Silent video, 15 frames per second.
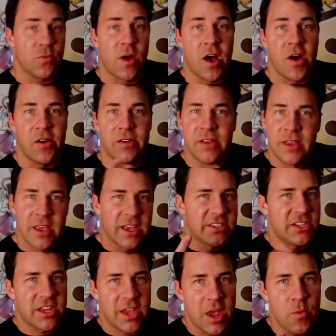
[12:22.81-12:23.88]
it
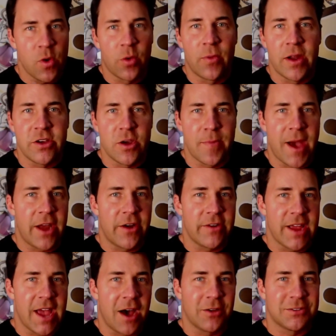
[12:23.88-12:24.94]
because it will run your
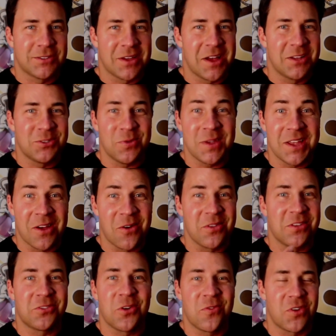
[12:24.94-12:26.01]
battery out doing all
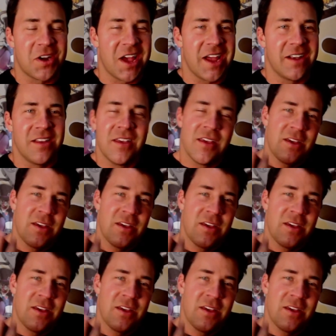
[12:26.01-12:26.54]
this overnight.